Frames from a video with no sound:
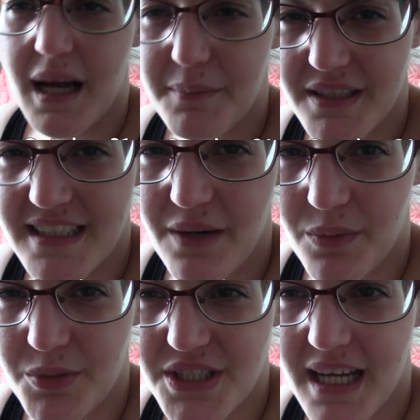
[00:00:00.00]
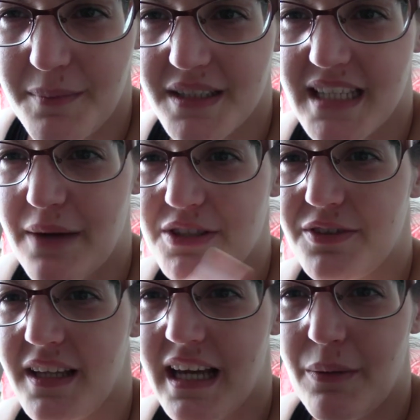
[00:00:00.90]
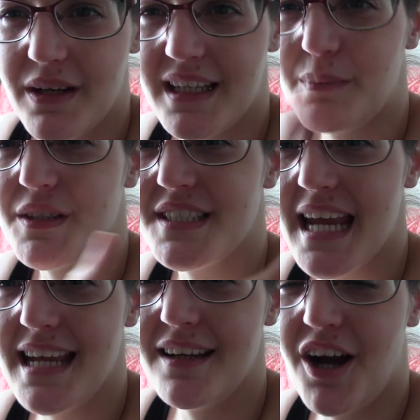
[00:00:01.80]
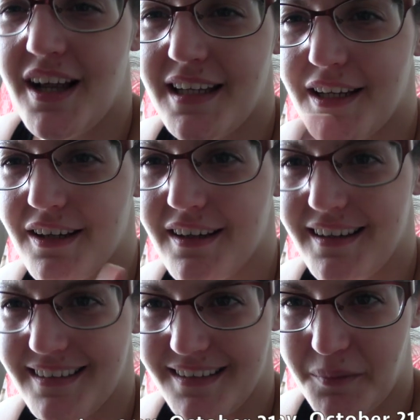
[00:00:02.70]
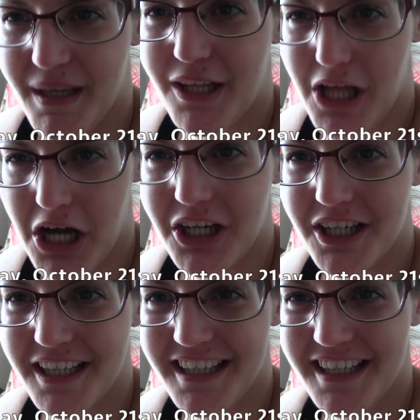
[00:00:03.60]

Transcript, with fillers: I'm gonna say it one more time because I always feel like I wanna keep the date on here a little bit longer.